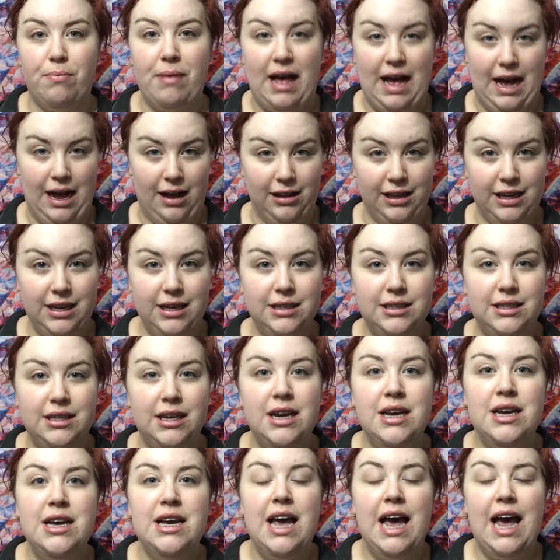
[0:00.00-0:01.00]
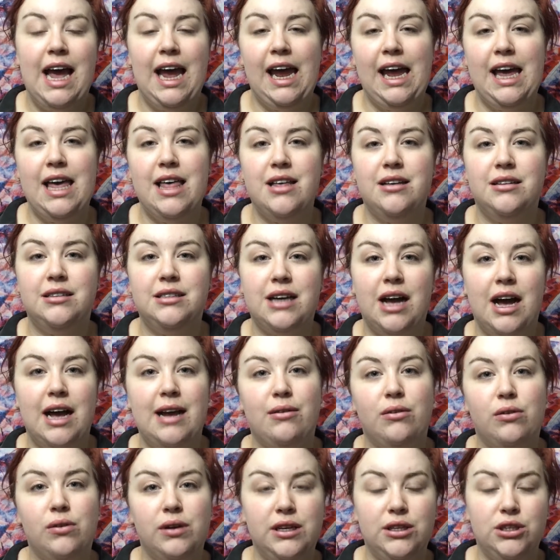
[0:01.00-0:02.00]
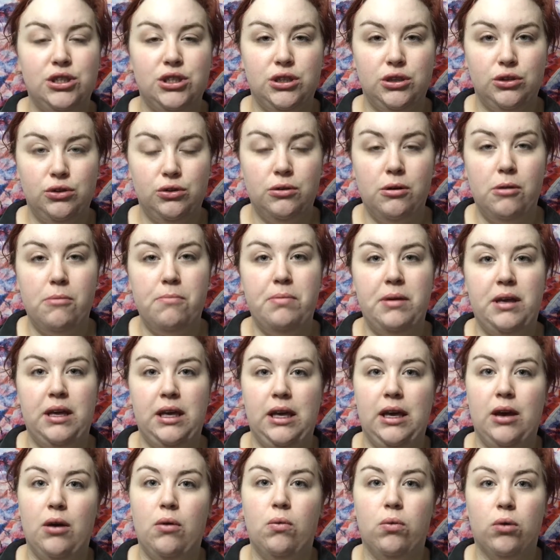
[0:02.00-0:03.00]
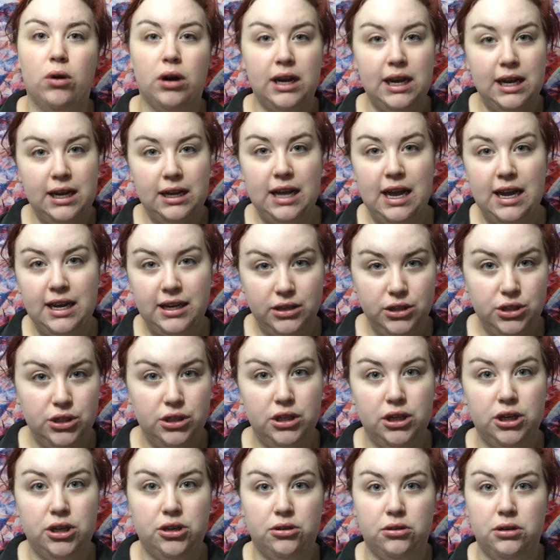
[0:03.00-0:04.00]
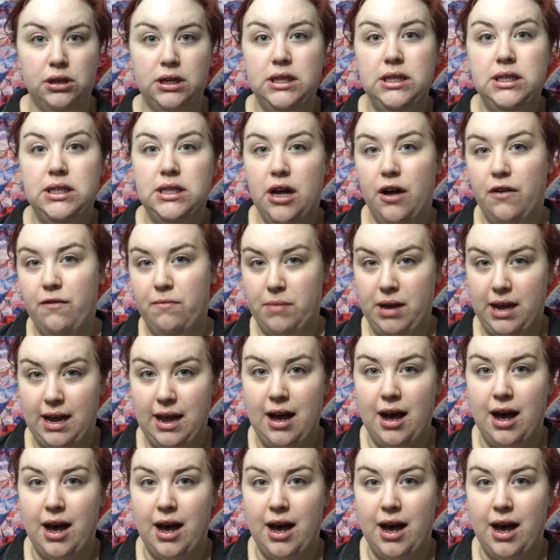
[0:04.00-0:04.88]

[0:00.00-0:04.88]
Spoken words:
palette, and I'm going to be working that into the crease of my